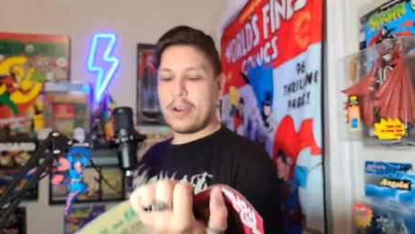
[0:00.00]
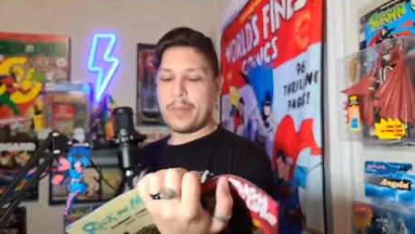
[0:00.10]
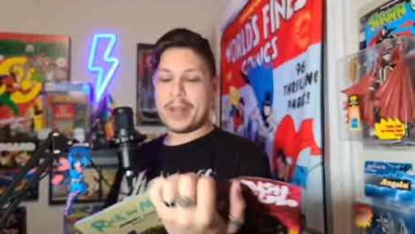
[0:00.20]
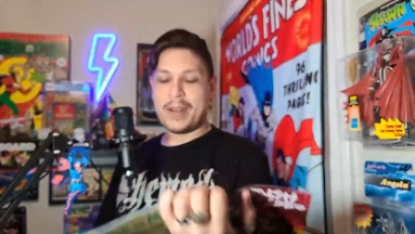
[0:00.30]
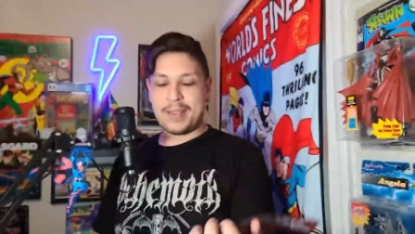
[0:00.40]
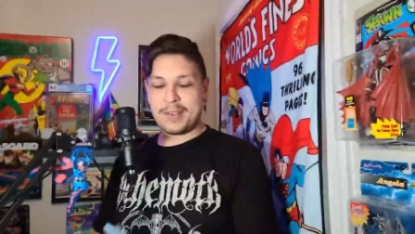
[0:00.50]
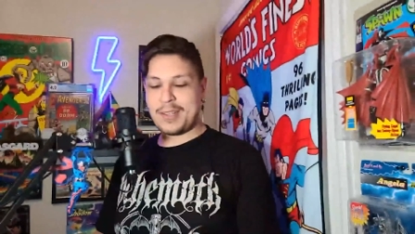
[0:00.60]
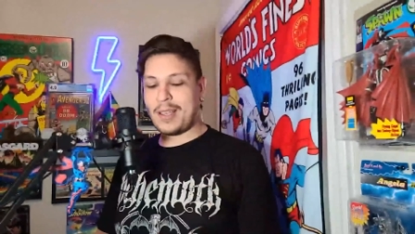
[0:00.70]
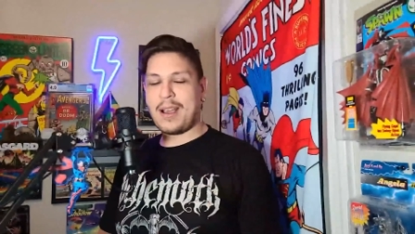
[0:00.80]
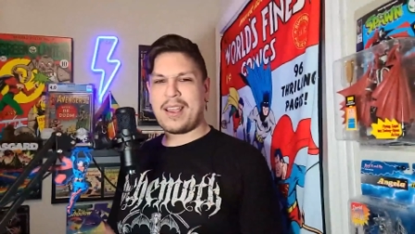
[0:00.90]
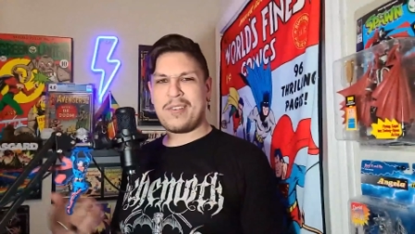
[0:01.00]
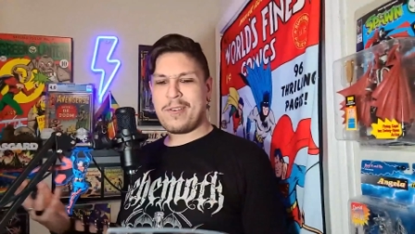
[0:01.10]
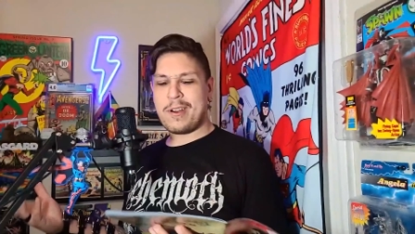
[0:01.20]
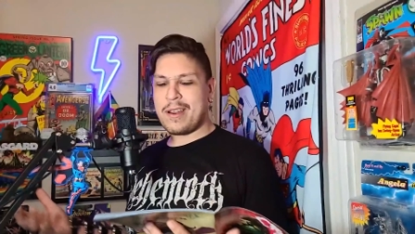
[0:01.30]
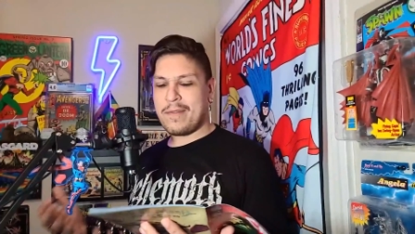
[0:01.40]
up and like they're saying hi to
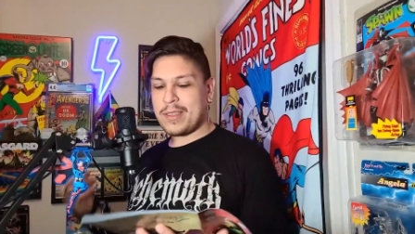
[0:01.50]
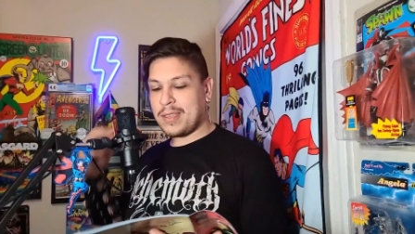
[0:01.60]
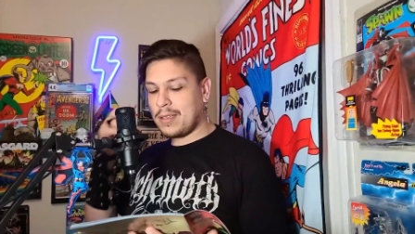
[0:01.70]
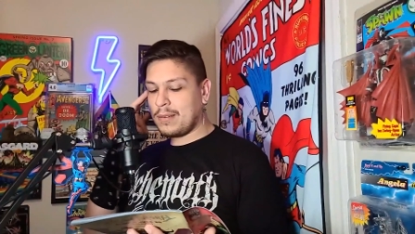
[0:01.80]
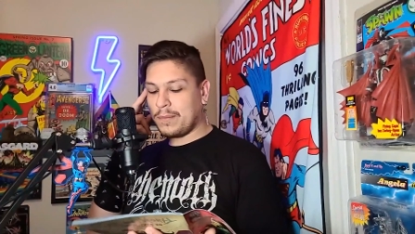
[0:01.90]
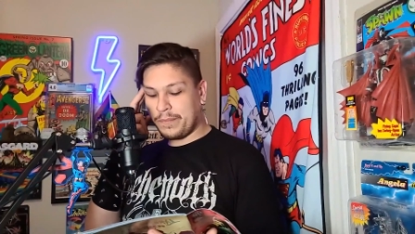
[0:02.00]
her and everything.